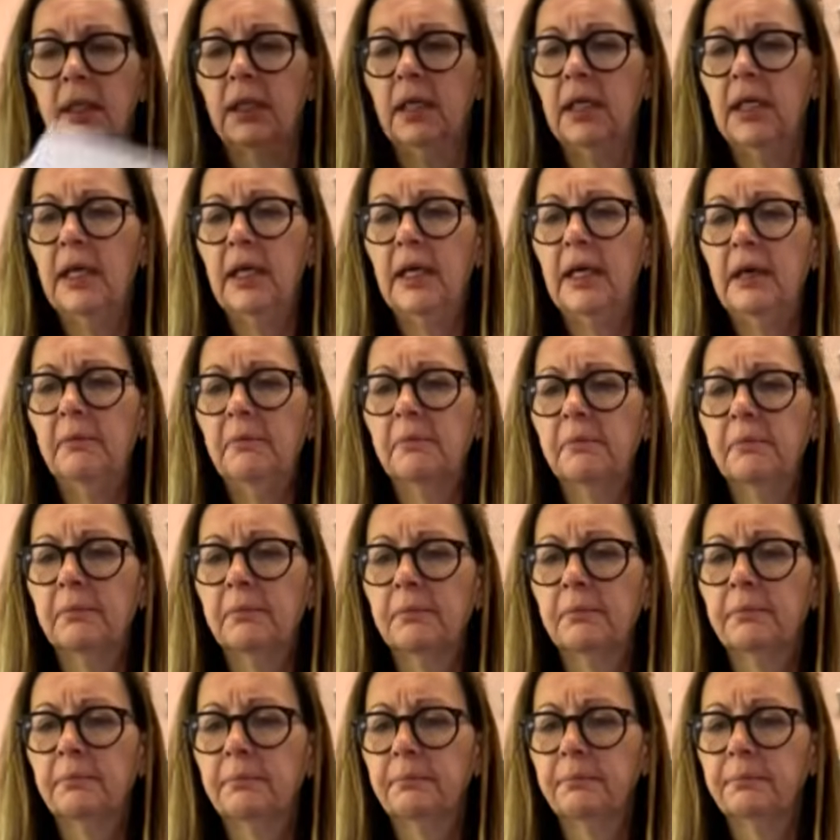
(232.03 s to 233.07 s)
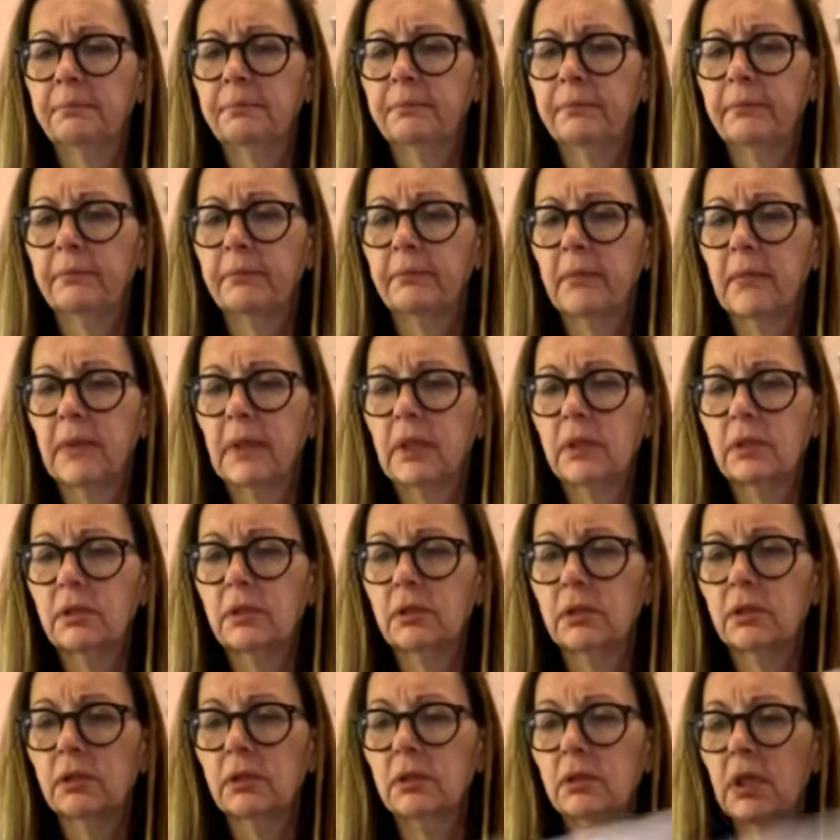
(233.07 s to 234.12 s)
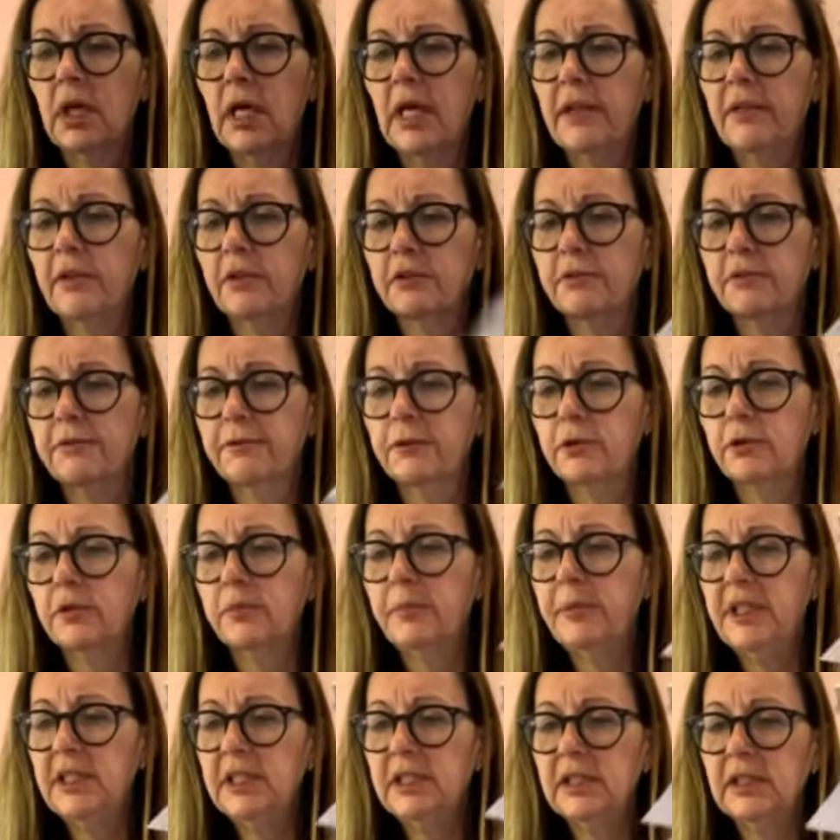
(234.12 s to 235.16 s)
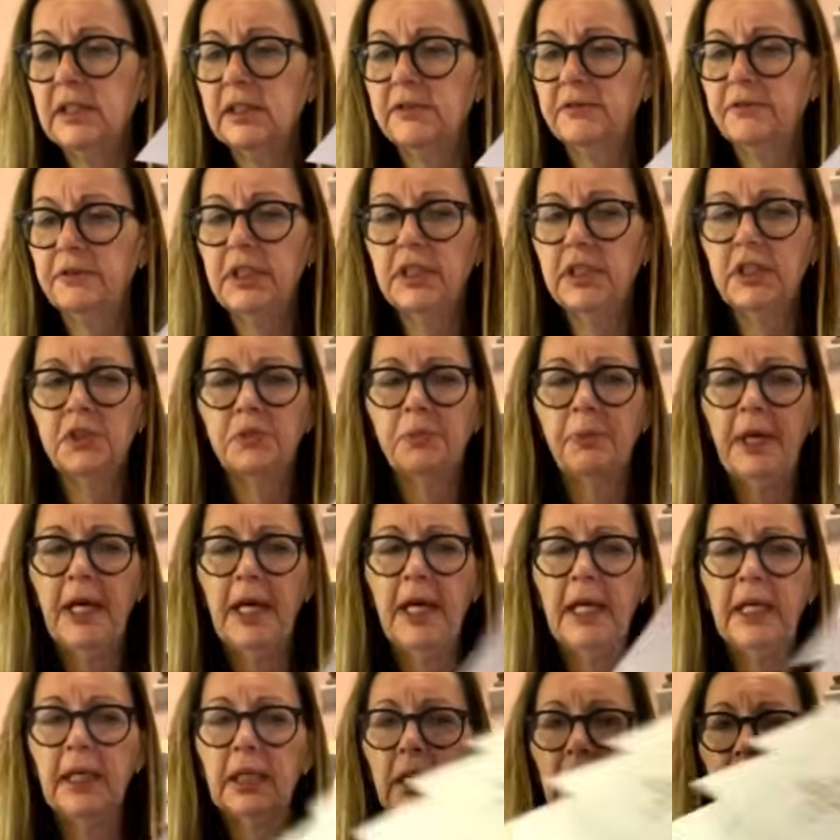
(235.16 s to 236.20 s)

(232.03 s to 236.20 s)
And there's 4 pieces for each bag.